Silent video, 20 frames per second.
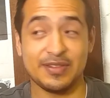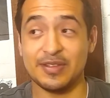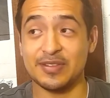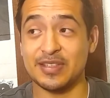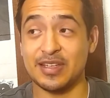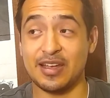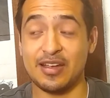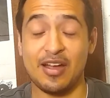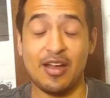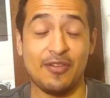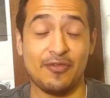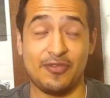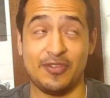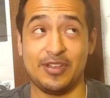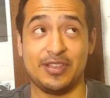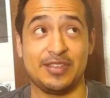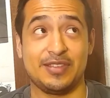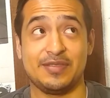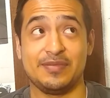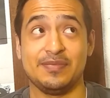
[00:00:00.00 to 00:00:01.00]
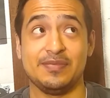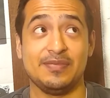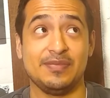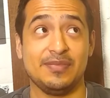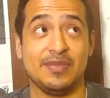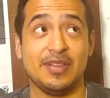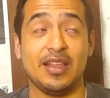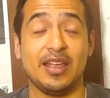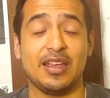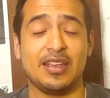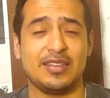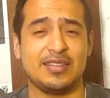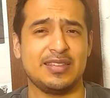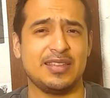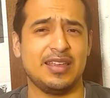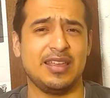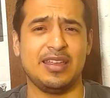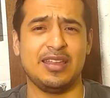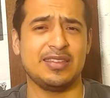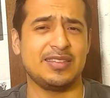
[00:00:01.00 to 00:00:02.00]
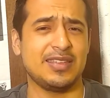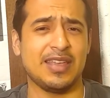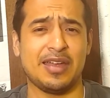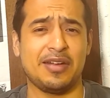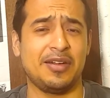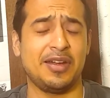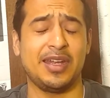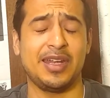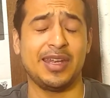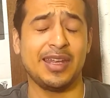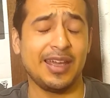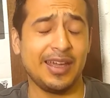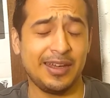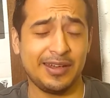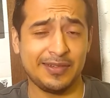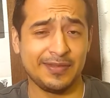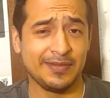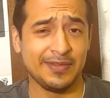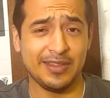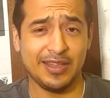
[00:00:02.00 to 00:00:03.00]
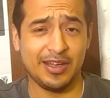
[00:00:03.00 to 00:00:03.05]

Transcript: There was a conference like Saturday night.